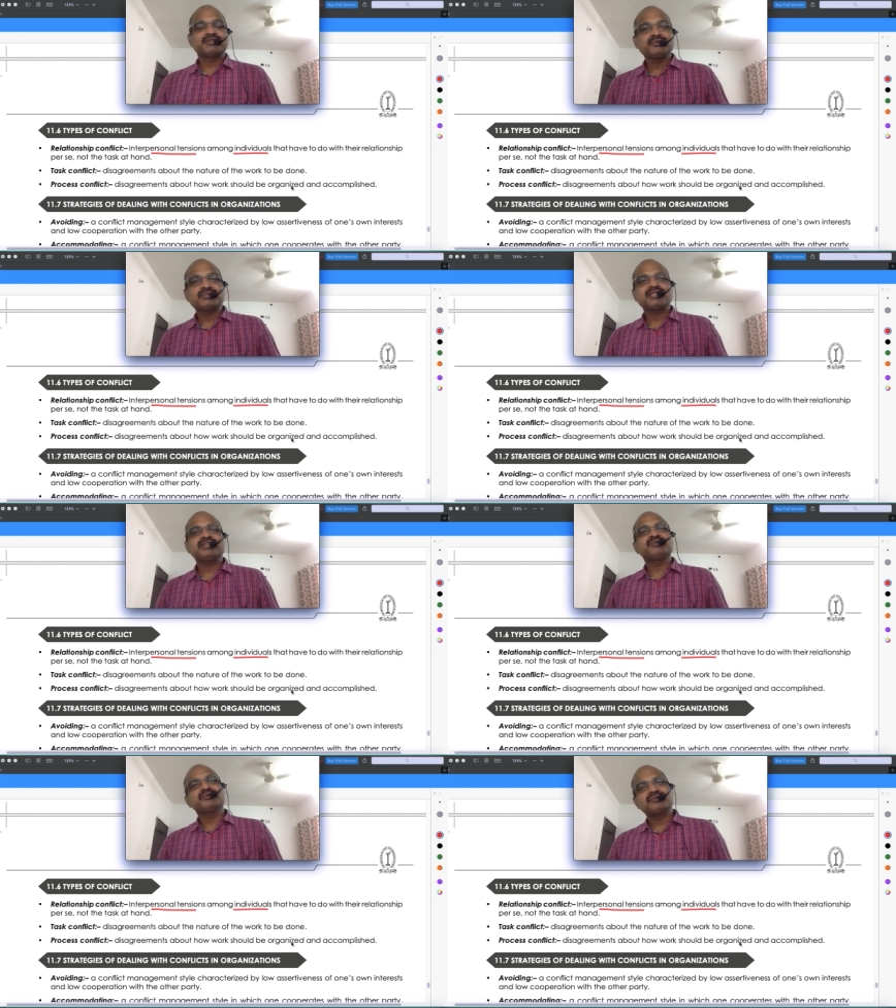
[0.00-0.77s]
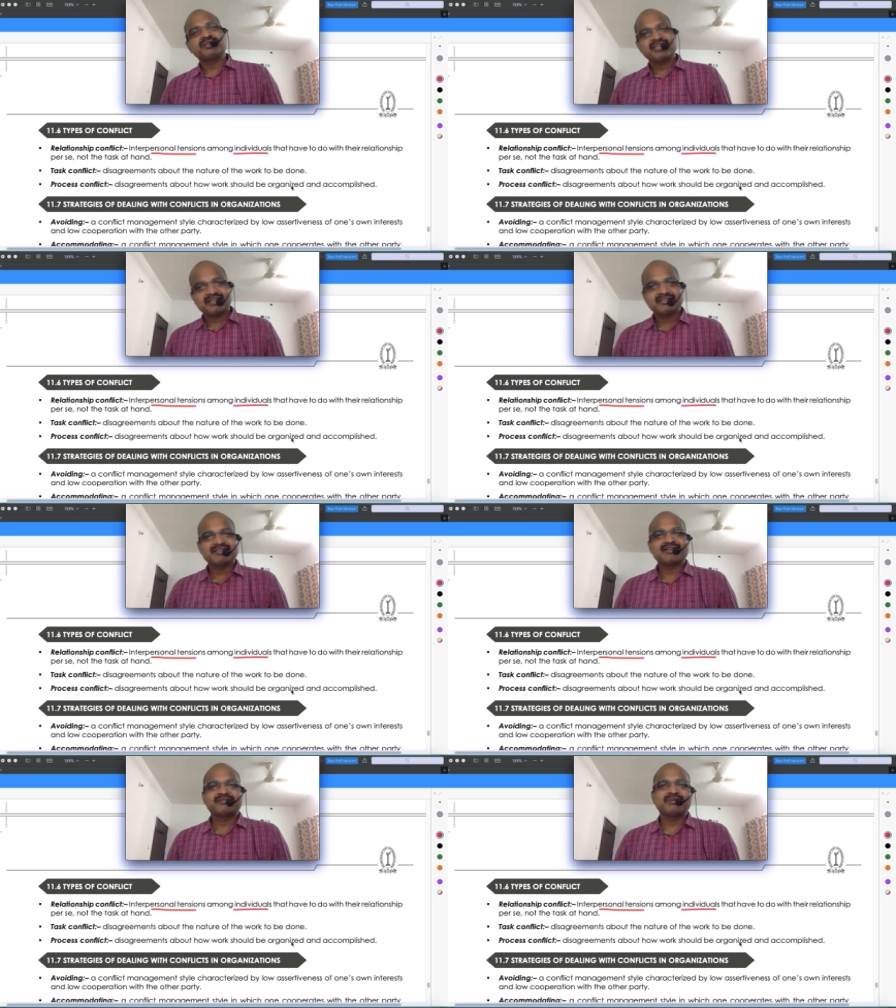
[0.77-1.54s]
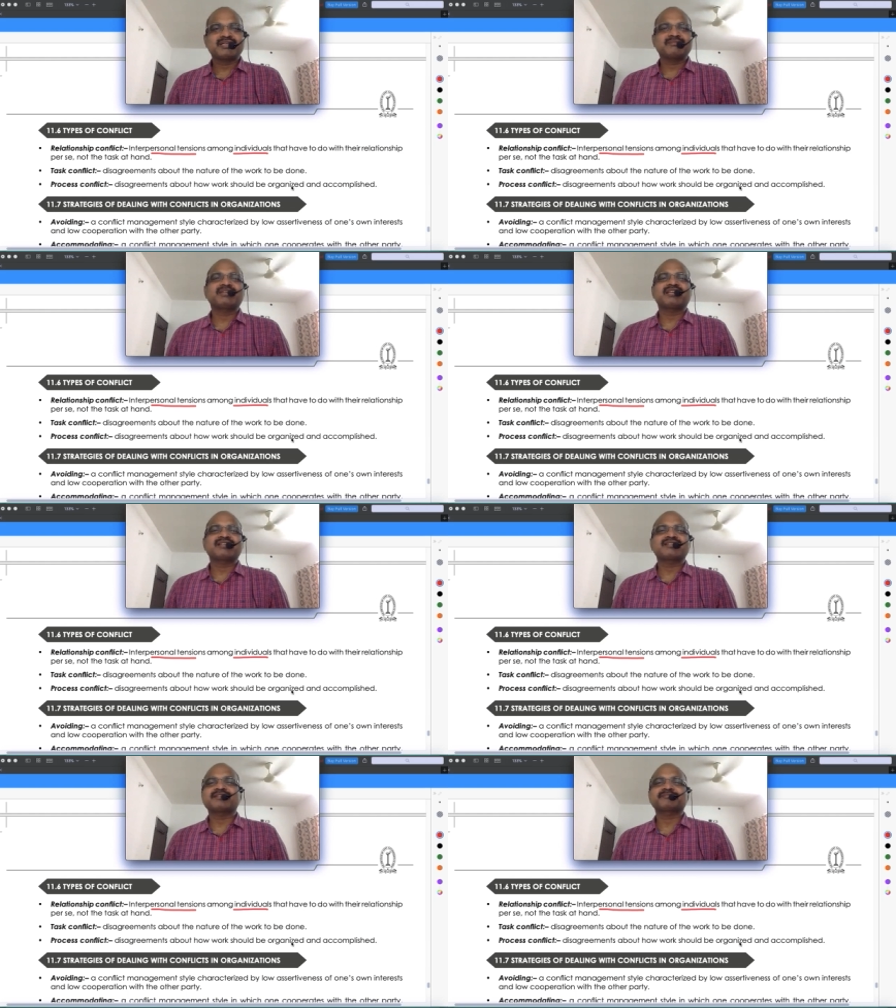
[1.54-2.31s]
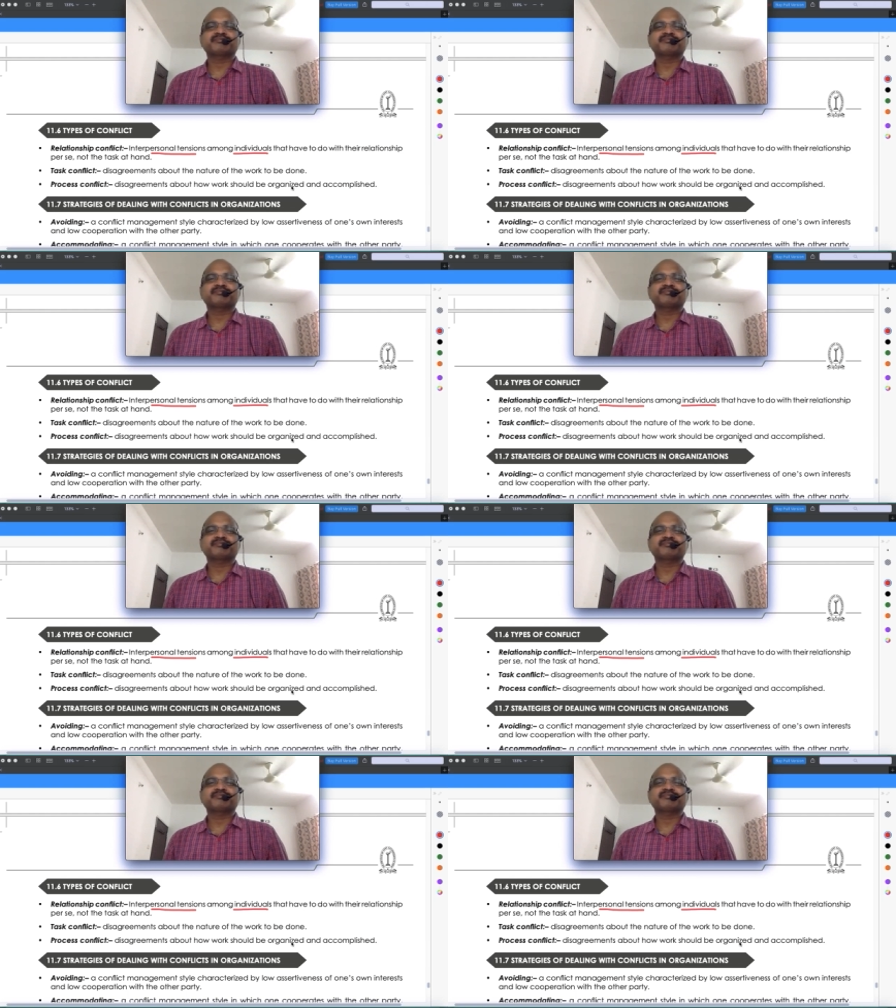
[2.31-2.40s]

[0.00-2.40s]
usually you don't like HR department. Let's say